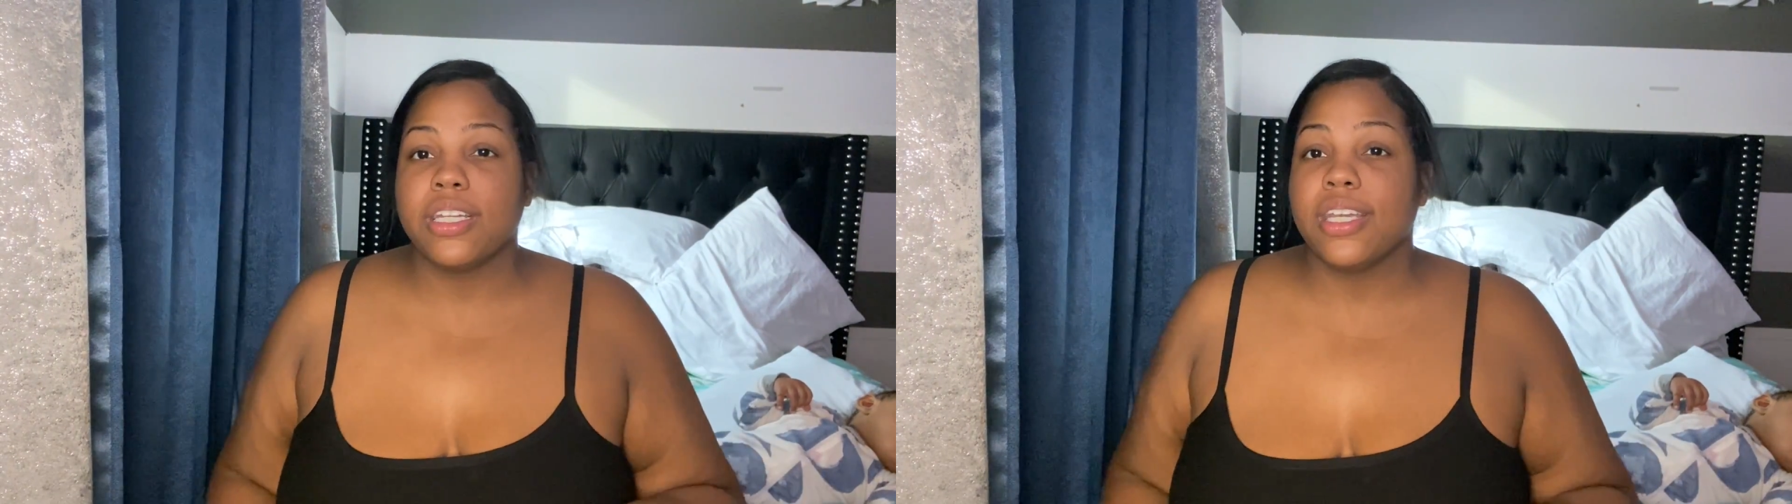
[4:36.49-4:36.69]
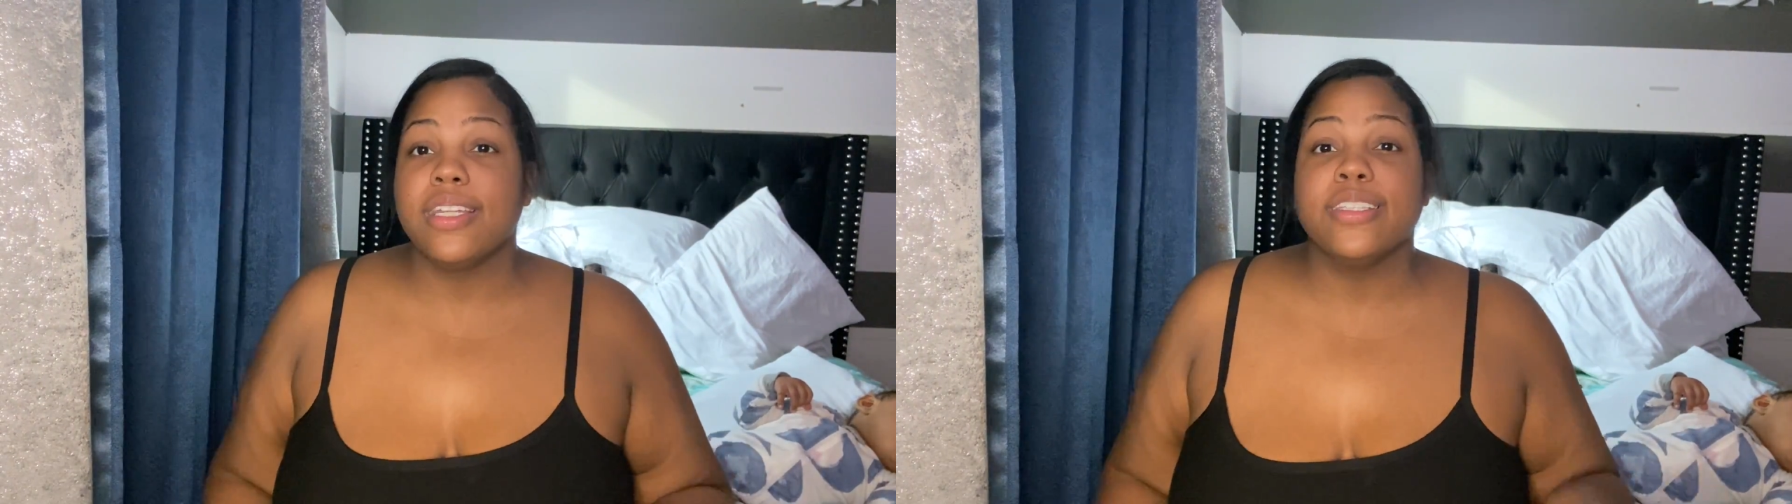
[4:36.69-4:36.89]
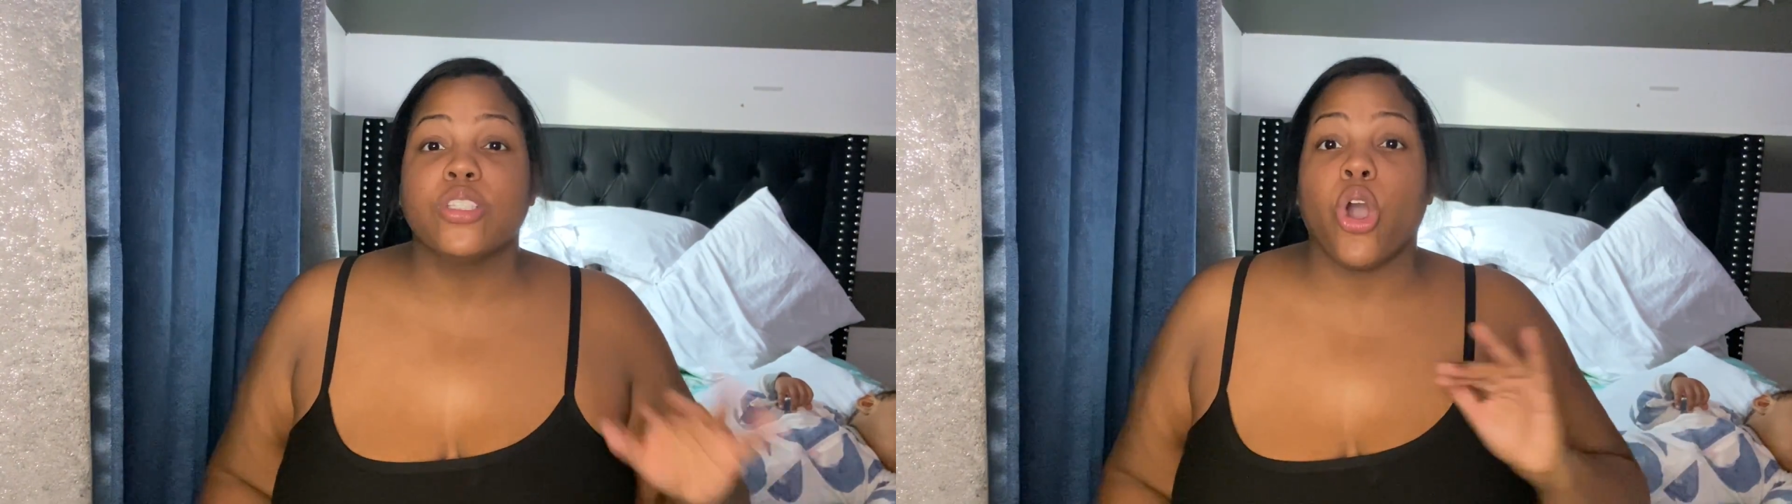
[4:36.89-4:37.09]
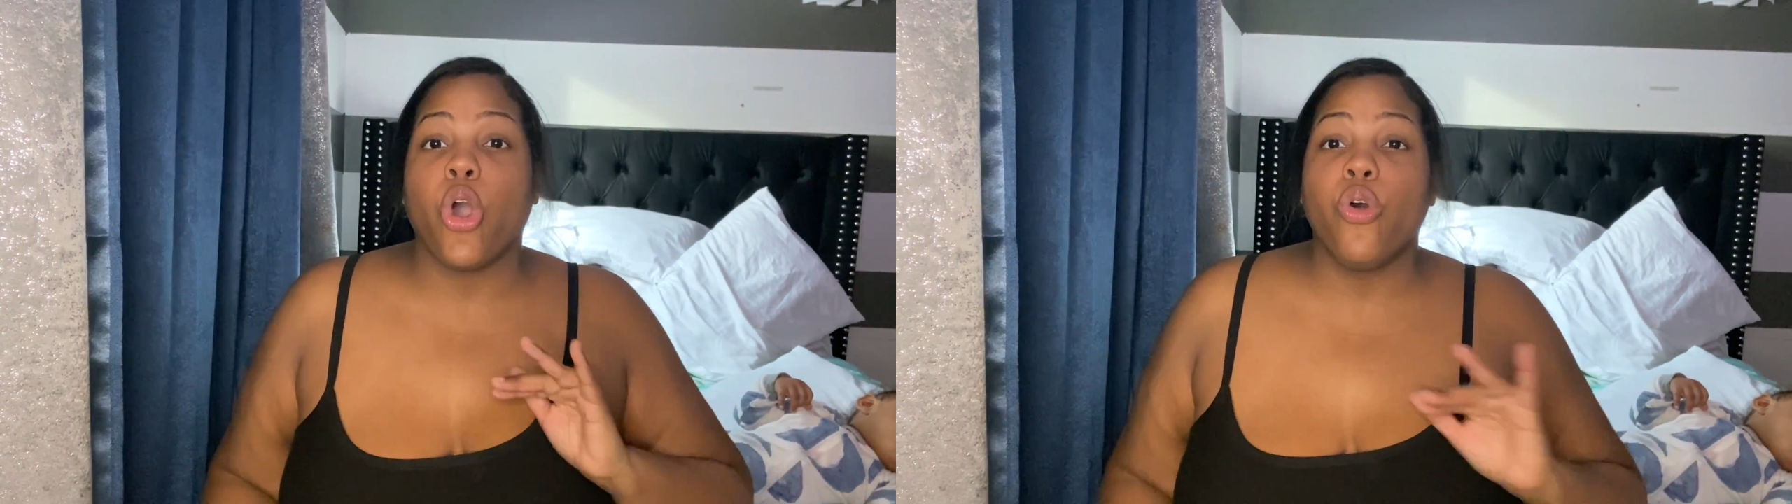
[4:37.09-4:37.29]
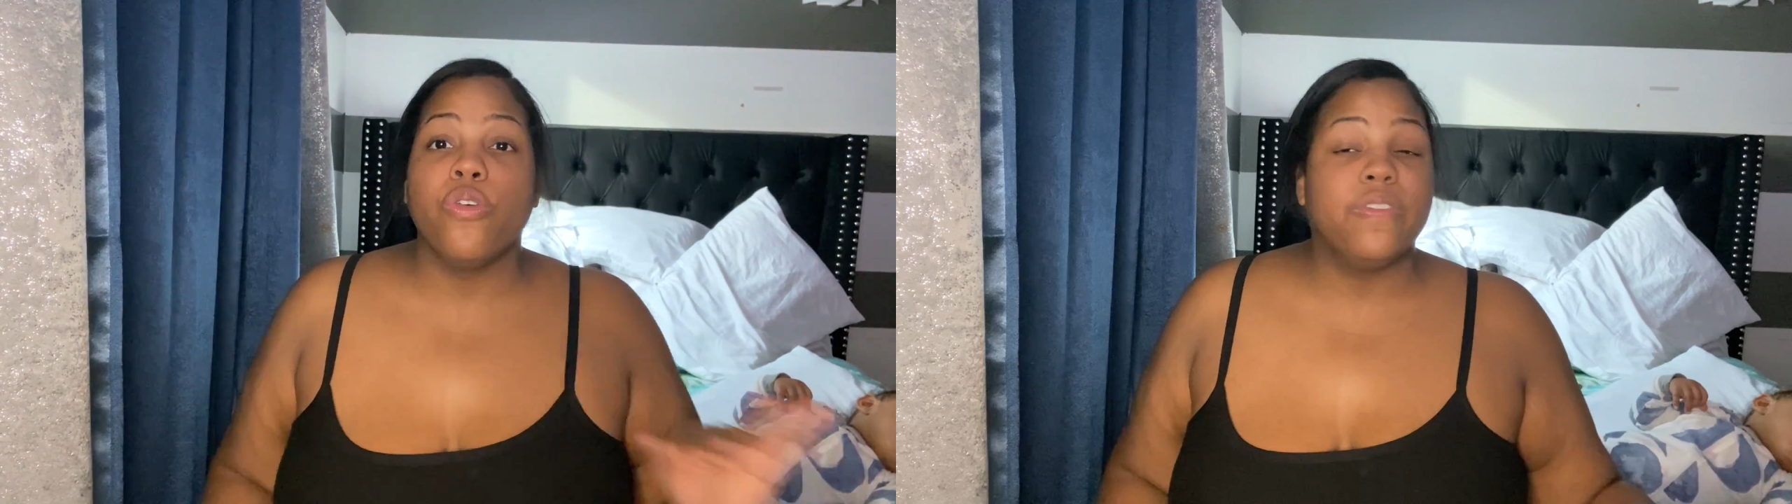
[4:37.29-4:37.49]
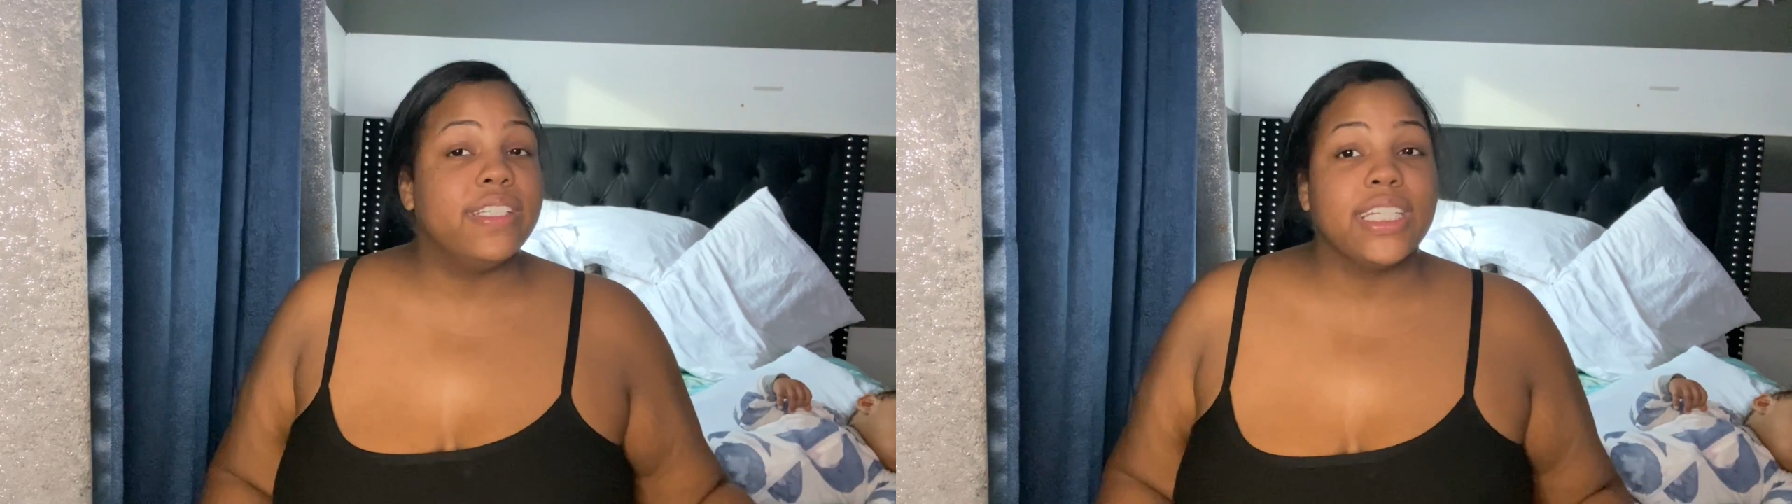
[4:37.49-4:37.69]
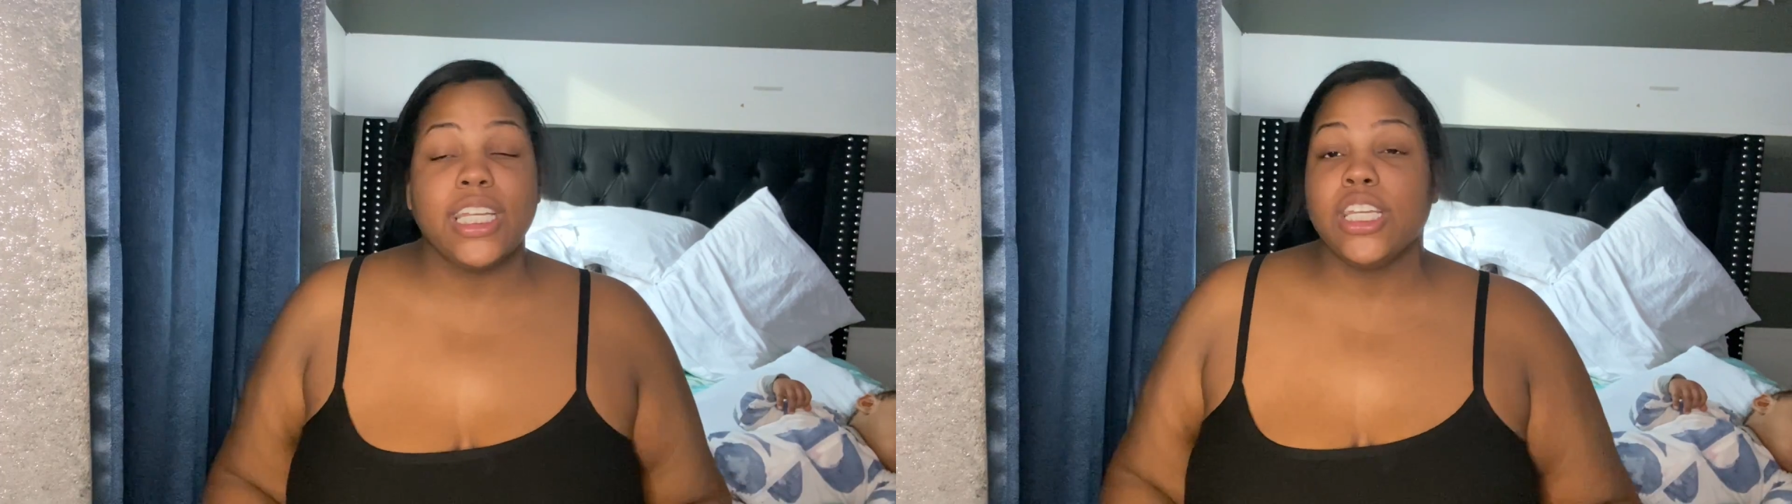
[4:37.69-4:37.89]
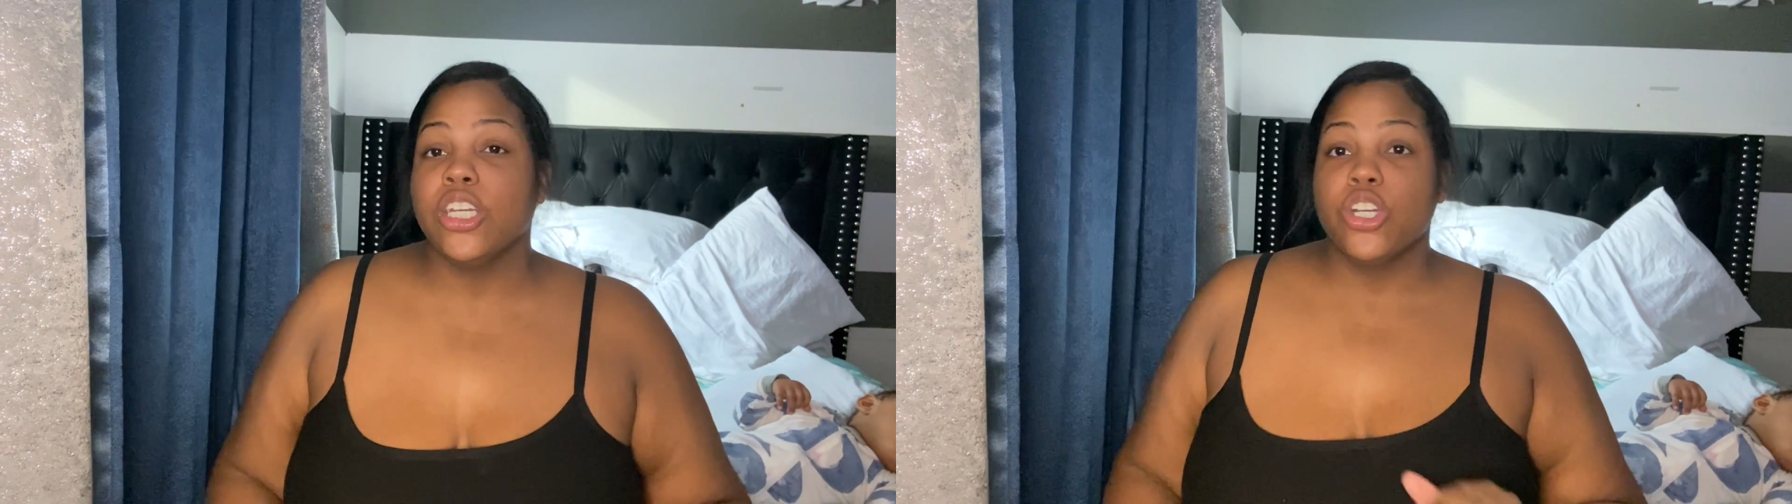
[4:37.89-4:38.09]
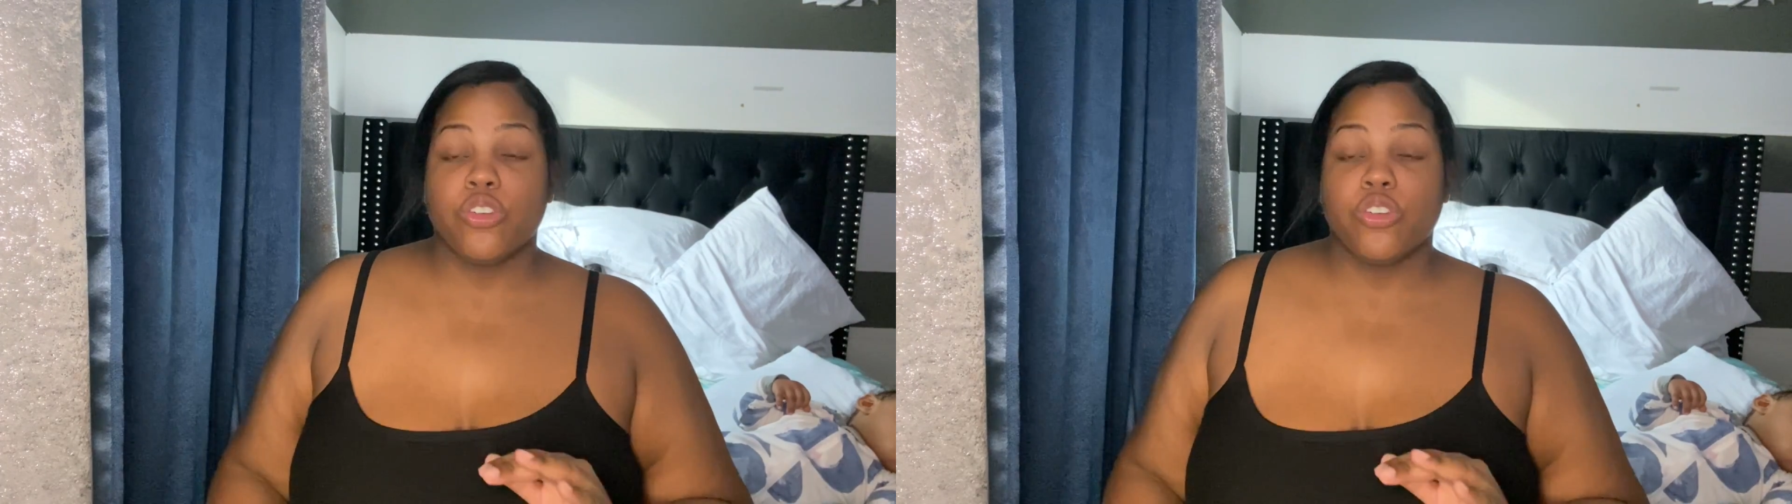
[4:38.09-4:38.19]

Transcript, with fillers: It is overly